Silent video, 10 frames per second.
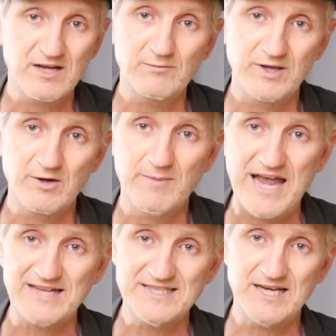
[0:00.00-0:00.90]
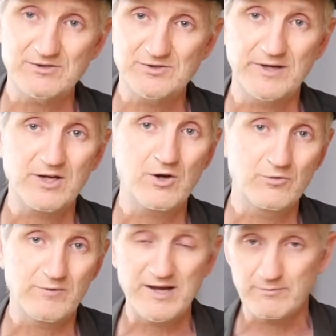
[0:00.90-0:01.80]
we go back down to a Code
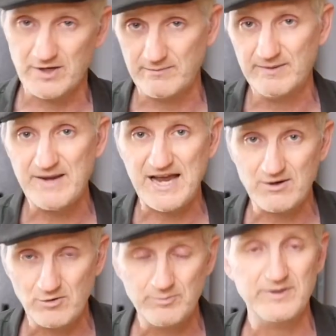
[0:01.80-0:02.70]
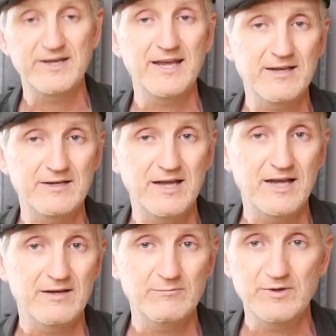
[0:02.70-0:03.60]
Red, we're going to be back open again,
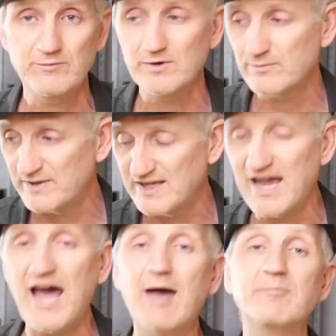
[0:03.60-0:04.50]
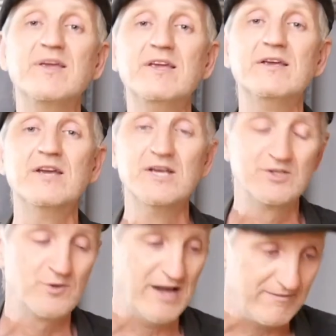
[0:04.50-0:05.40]
and we will be happy
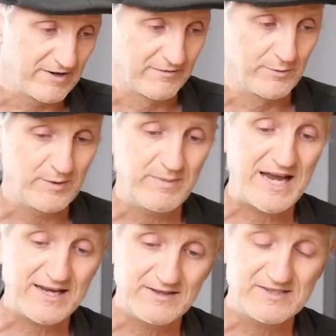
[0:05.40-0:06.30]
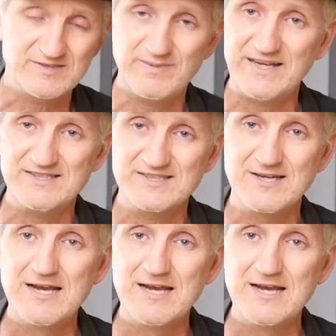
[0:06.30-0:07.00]
to have everyone back in the space.